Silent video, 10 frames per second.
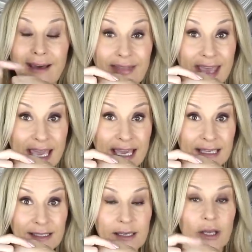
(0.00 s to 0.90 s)
Now
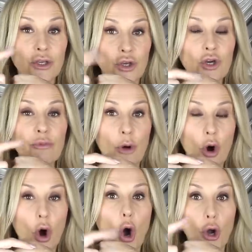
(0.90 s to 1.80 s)
these, you can
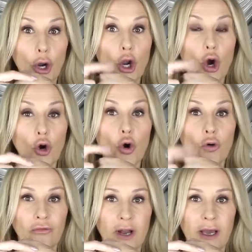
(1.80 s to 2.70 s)
put on a long
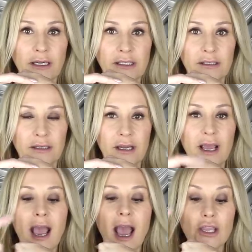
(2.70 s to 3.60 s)
haul flight,
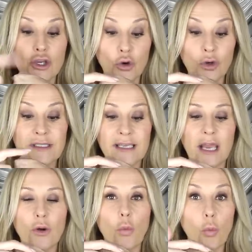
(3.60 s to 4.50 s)
and your
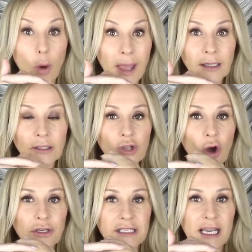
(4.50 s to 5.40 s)
skin will
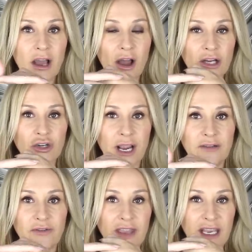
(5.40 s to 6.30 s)
not
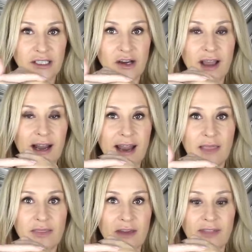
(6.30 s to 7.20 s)
dehydrate for the entire
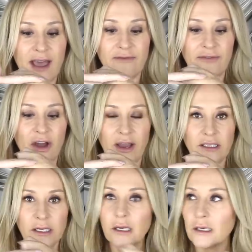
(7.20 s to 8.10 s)
length of that
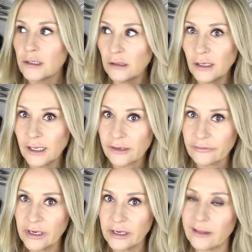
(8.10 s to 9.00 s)
flight. You'll look like a
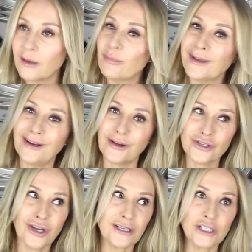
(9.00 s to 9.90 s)
freak in them, but you know,
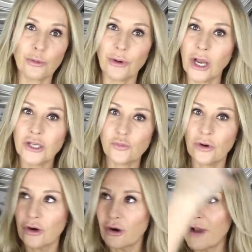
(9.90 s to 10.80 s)
Charlotte Tilbury goes
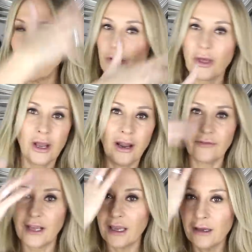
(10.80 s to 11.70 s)
around with her
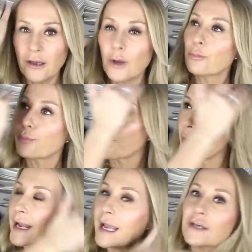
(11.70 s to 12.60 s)
lovely,
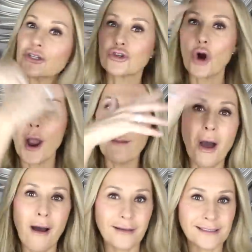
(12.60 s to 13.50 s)
brilliant dry
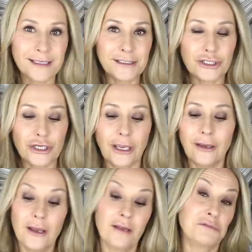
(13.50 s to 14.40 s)
mask, doesn't
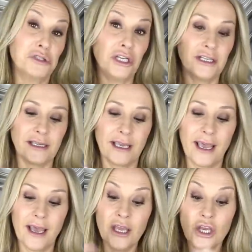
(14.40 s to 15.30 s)
she? She doesn't
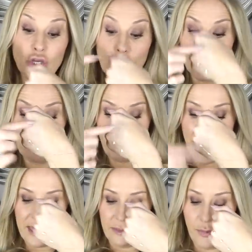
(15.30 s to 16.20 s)
care. You could
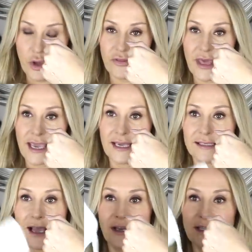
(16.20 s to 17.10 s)
put
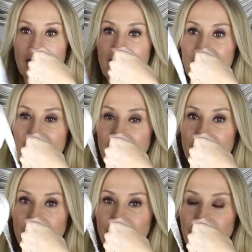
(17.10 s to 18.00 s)
these under
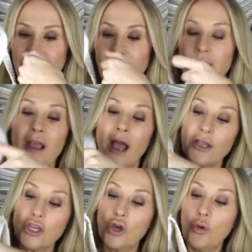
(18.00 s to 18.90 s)
here,
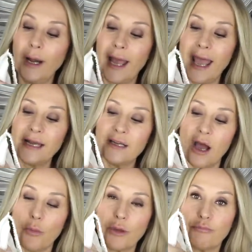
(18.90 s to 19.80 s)
and you will end
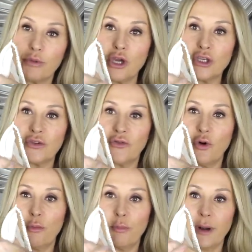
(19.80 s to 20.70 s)
up with
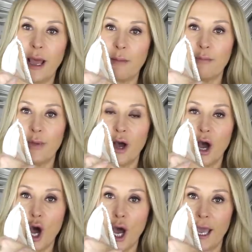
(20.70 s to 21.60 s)
beautiful, plump
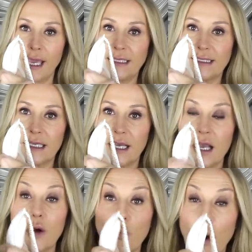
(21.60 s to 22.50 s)
eyes
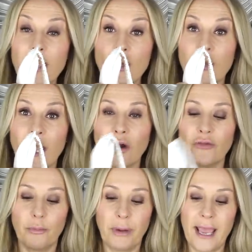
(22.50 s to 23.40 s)
when you get
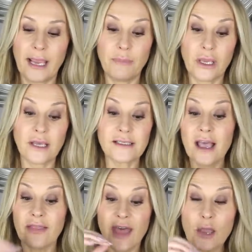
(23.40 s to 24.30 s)
off the plane, because
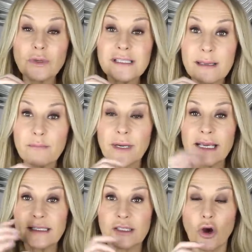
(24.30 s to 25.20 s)
they will
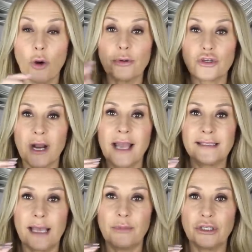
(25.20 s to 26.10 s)
simply stop
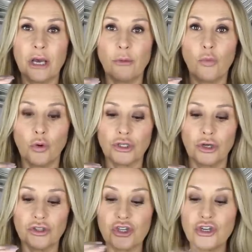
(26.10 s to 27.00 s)
transepidermal
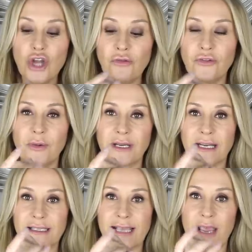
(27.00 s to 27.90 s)
water loss. No fluid
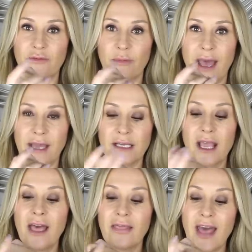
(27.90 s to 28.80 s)
can escape from that.
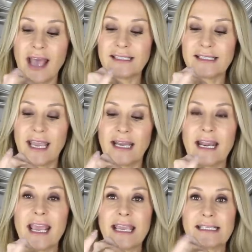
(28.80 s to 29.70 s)
That
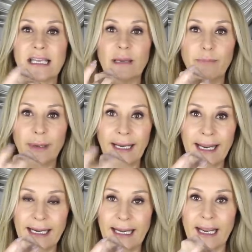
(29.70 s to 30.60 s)
skin is
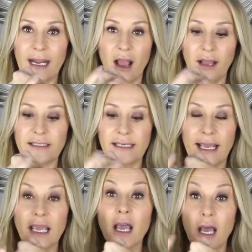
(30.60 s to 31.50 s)
completely and
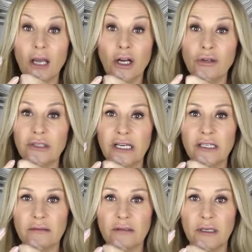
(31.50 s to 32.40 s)
utterly
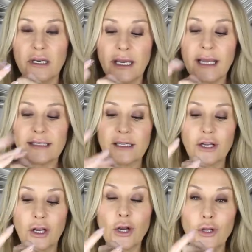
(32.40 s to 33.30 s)
occluded. It's an
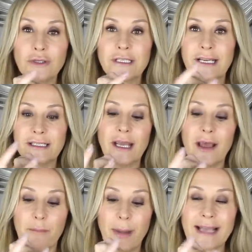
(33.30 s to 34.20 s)
occluded
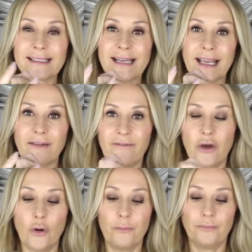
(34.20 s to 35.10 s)
plastic
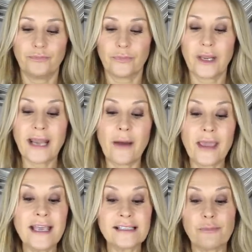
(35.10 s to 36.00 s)
film. Now,
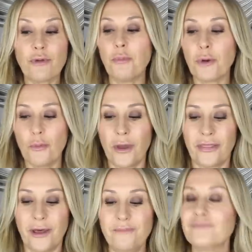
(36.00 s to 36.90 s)
here's the problem
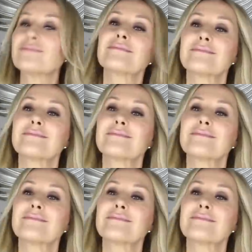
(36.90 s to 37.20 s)
with them.